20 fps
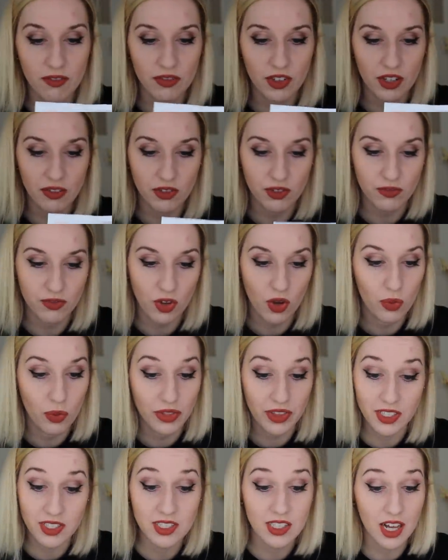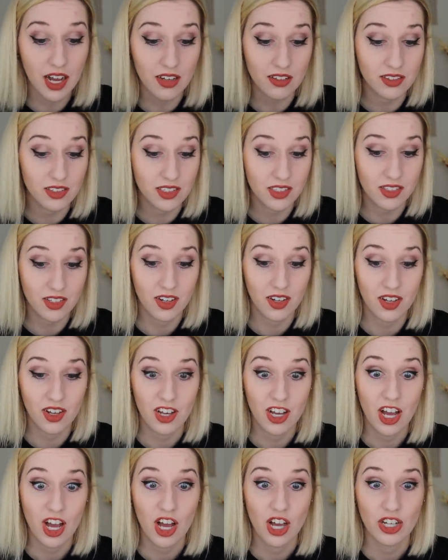and flavorful. Well, this sounds
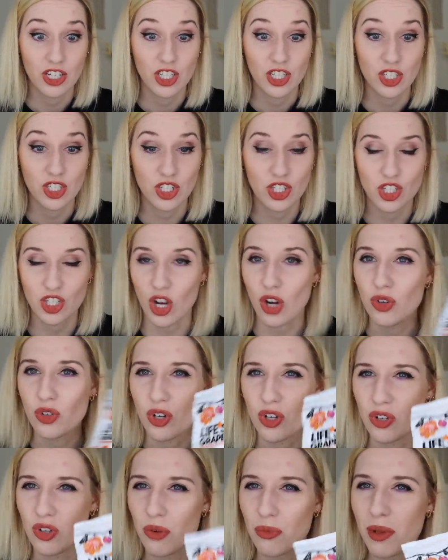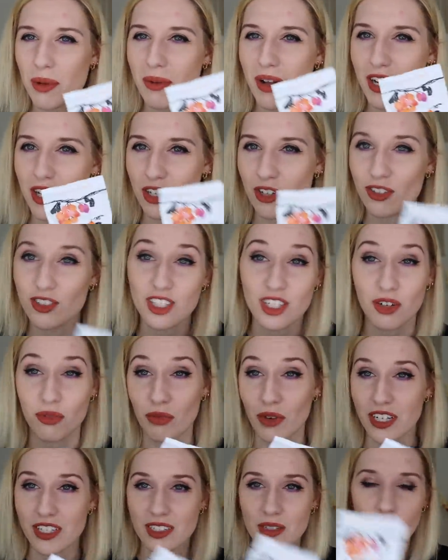so good. Normally I'm not a huge like
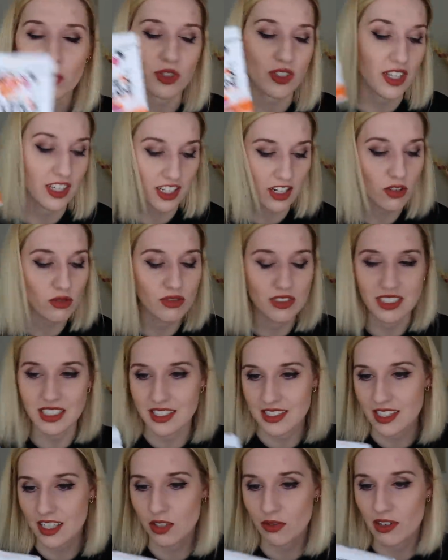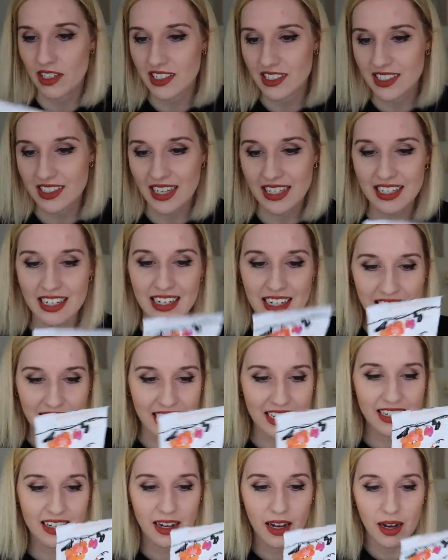raisin person. Like I don't dislike raisins. I can
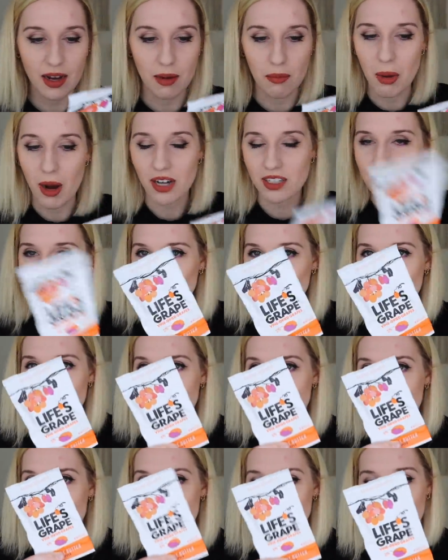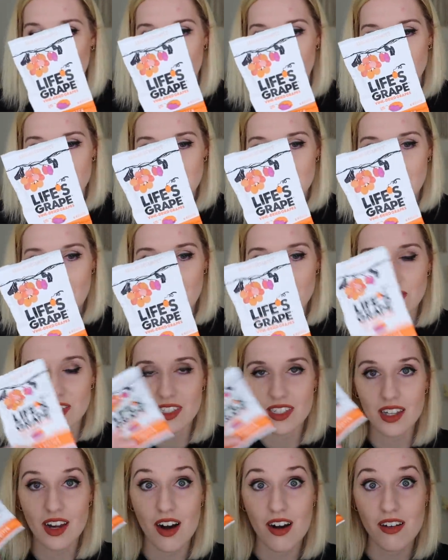eat a box of raisins, but this
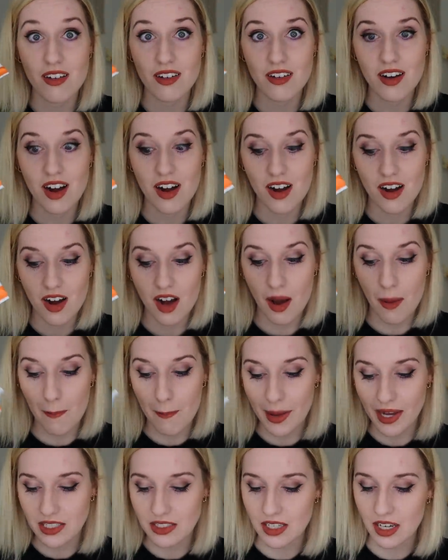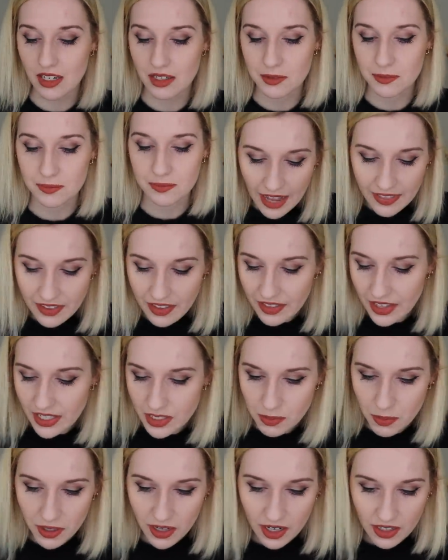sounds amazing. And then
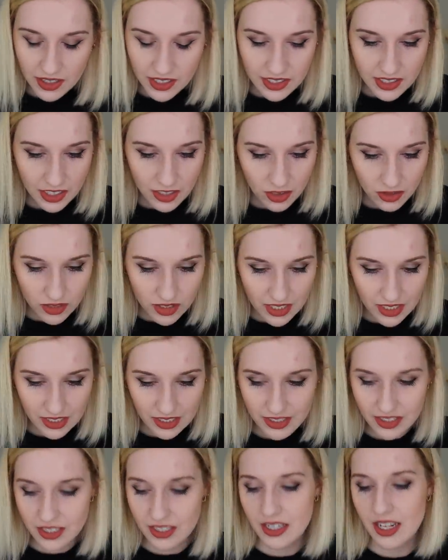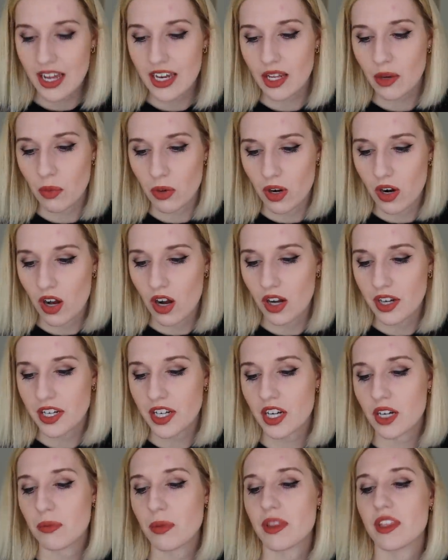last but not least, I don't see listed anywhere on
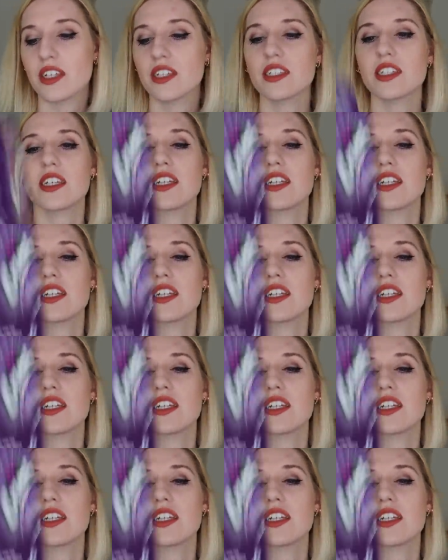here, but this